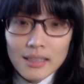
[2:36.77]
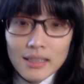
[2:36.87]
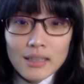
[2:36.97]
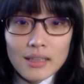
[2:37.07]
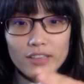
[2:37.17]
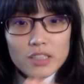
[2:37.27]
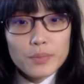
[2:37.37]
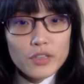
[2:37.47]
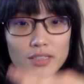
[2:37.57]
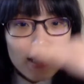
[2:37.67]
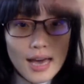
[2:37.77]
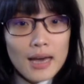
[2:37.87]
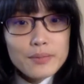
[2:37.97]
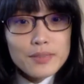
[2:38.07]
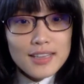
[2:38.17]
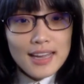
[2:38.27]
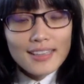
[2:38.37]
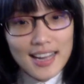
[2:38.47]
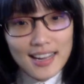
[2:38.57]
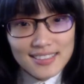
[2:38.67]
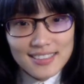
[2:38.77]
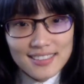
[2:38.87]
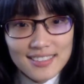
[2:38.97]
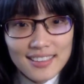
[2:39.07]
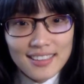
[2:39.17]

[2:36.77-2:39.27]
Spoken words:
You have experienced ups and downs.